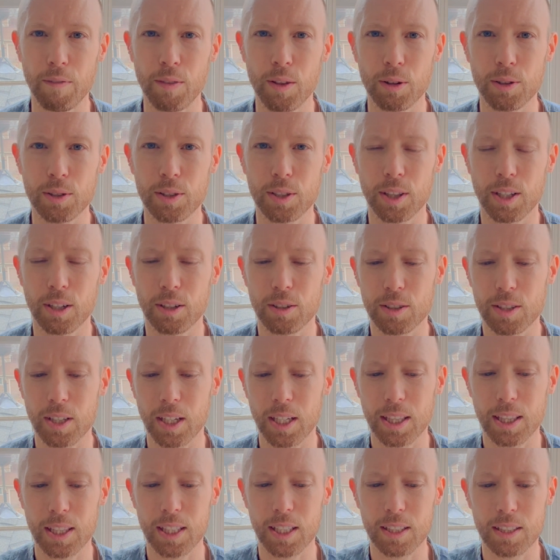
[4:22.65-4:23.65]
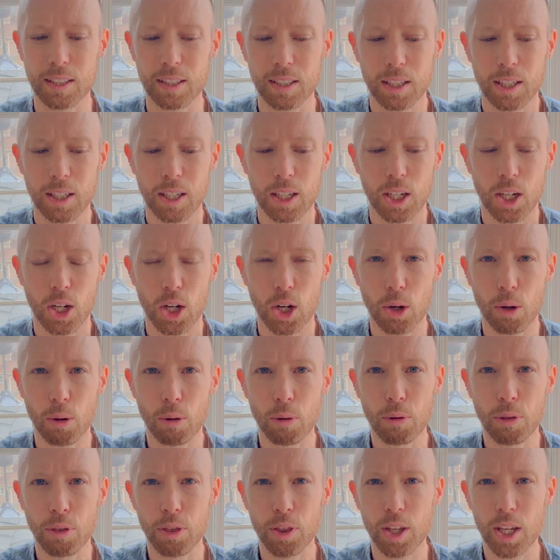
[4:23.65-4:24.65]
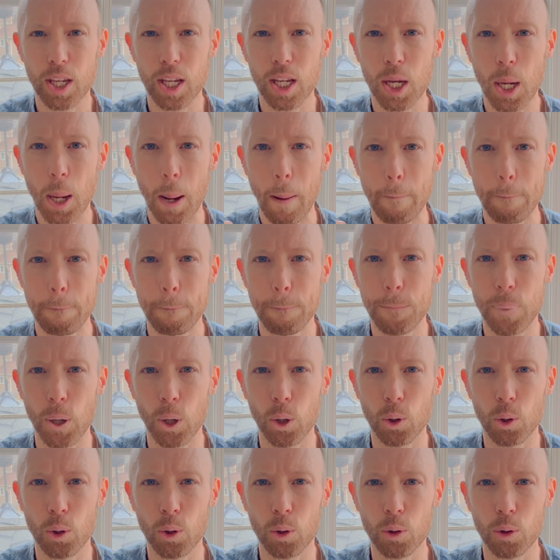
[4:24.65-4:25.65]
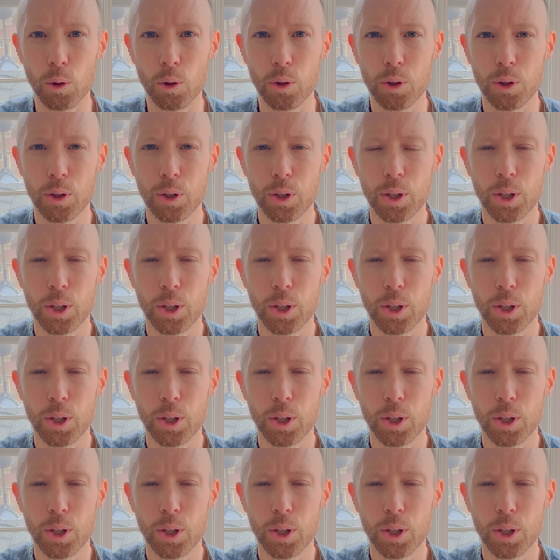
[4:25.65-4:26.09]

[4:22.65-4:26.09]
There's like this earthy, bold